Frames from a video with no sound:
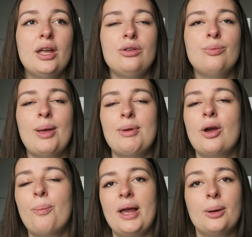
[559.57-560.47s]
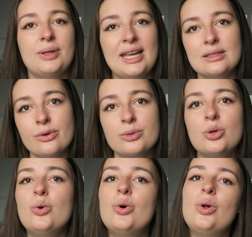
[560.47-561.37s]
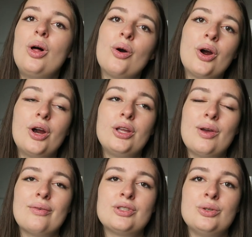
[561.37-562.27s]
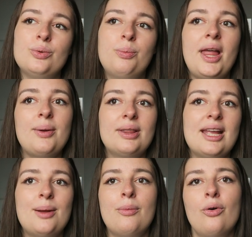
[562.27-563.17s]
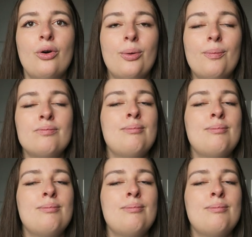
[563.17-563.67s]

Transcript: you maybe go pick up the kids from school or you have to play with them or